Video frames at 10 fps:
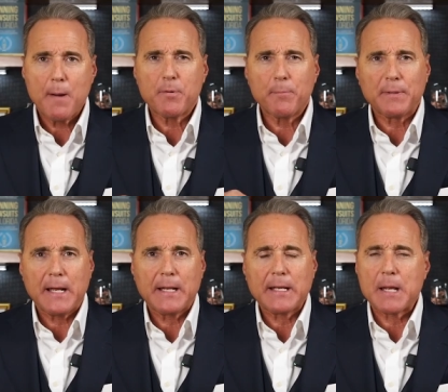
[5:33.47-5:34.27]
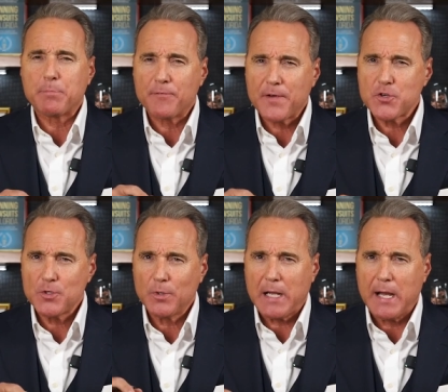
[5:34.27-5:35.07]
proper planning and
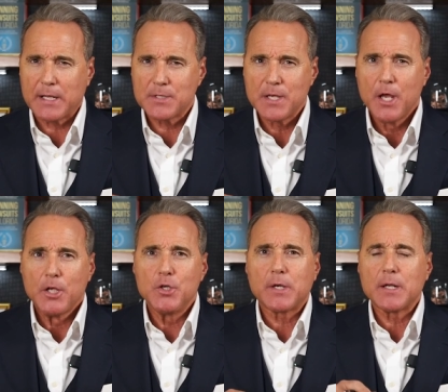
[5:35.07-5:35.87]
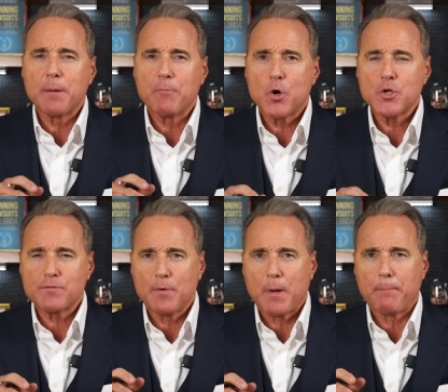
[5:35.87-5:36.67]
professional guidance, you can emerge
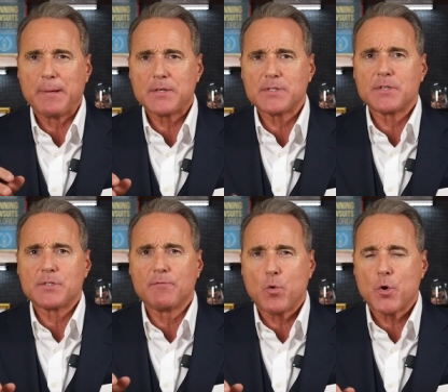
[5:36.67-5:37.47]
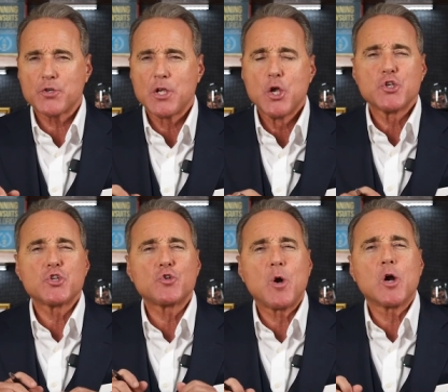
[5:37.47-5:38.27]
from a business divorce
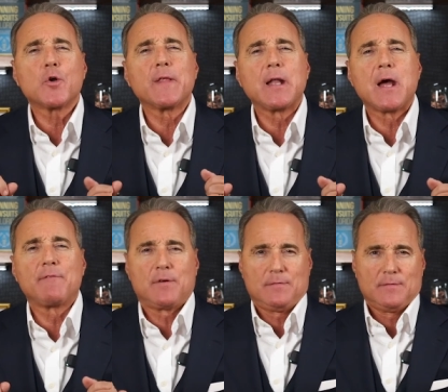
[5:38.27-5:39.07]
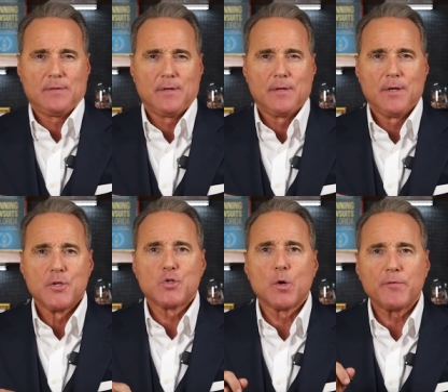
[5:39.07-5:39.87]
stronger than ever.
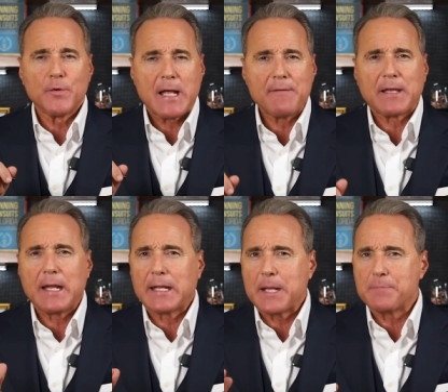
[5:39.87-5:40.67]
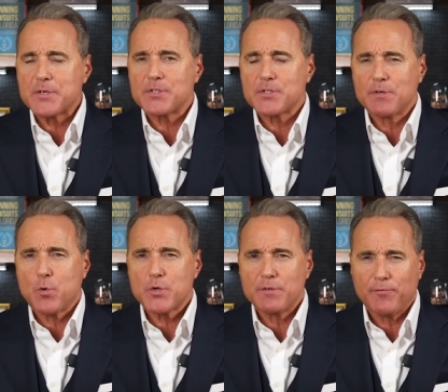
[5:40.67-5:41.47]
So if you're navigating a business
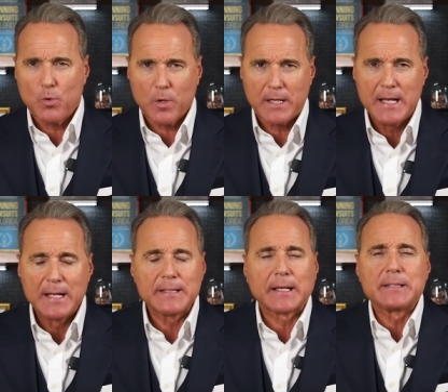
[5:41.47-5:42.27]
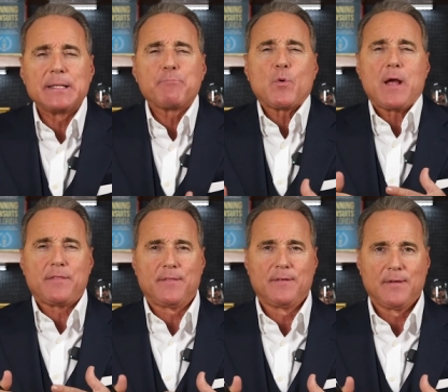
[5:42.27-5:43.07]
divorce in Florida, take a deep
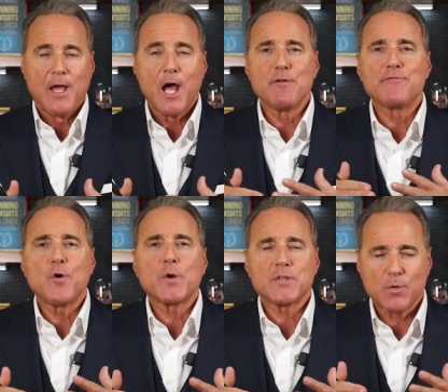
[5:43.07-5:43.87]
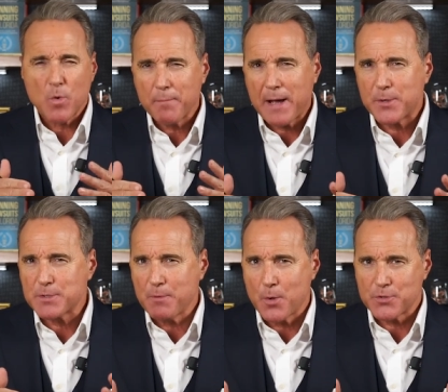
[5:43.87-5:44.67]
breath and focus on what matters
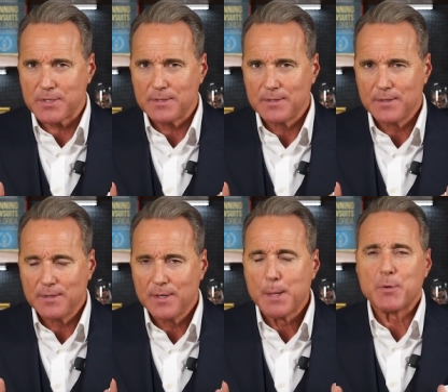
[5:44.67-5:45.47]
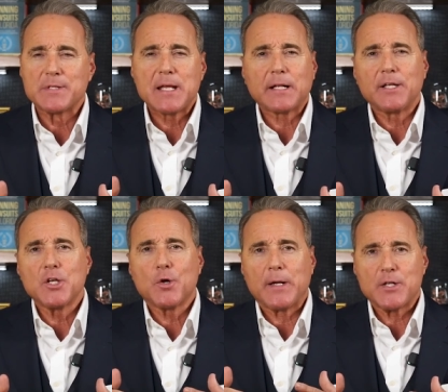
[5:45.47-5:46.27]
most: protecting
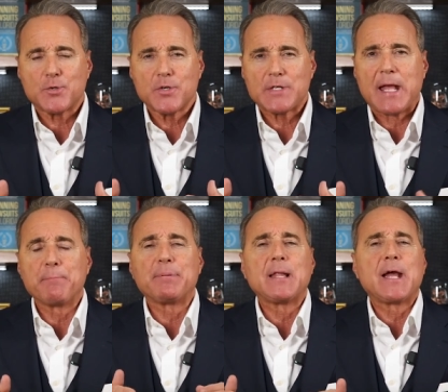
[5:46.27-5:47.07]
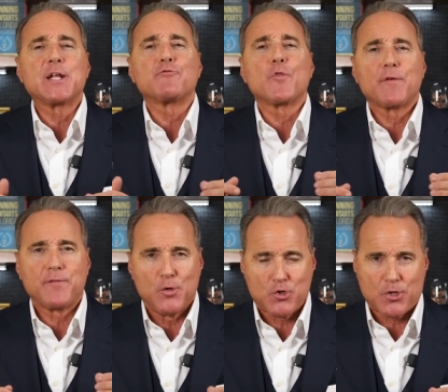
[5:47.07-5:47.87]
your interest and planning for the
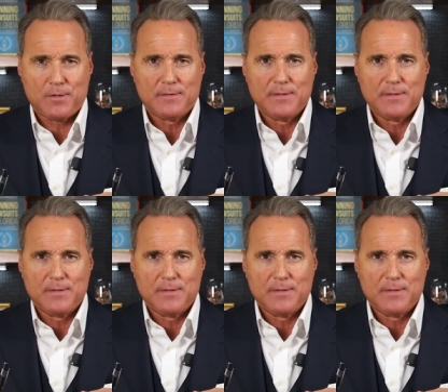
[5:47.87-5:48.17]
future.